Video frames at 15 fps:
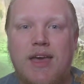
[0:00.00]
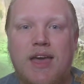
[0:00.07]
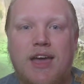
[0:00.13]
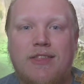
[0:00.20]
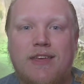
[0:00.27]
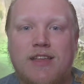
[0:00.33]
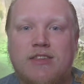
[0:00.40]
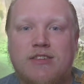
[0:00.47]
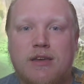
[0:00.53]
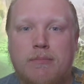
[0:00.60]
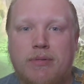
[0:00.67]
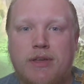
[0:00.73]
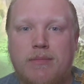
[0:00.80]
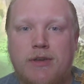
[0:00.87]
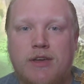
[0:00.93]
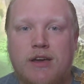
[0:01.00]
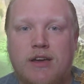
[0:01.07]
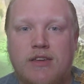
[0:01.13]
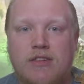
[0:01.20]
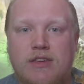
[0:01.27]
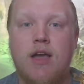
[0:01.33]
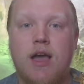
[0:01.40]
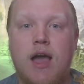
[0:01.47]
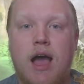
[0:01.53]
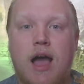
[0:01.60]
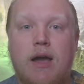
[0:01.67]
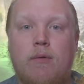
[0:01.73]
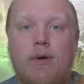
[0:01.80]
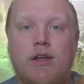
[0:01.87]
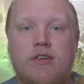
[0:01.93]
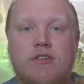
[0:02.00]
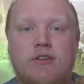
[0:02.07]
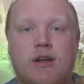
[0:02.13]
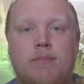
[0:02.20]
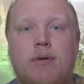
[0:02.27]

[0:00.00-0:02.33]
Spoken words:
And that's simply because I want to start